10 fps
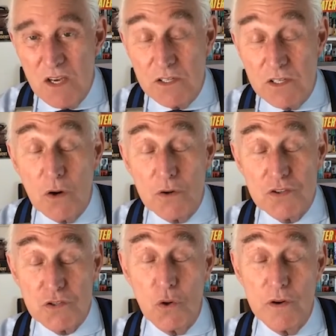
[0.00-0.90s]
You can go to
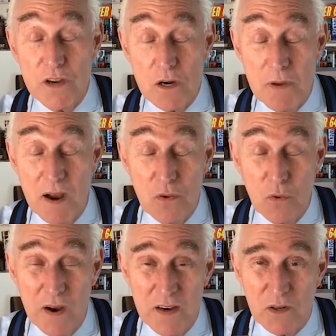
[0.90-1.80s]
store there, by the
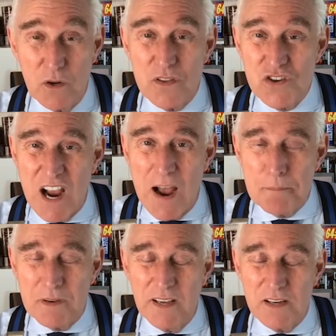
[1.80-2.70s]
way. You can go to the shop
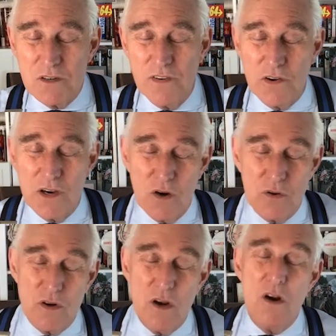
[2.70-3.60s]
and get your very
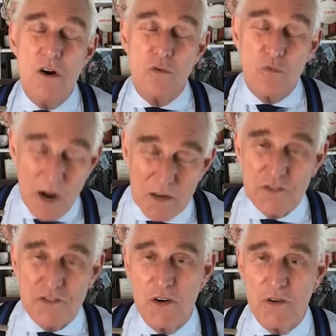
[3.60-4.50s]
own Roger
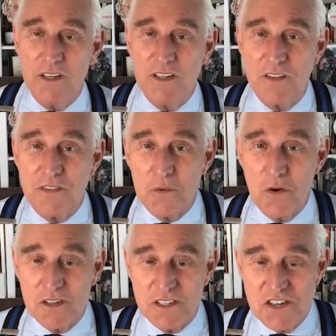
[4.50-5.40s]
Stone Did Nothing
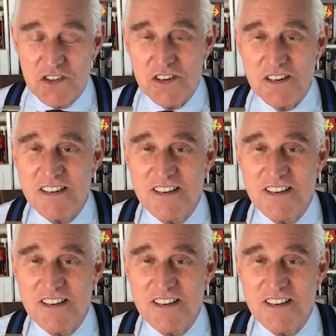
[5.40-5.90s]
Wrong t-shirt.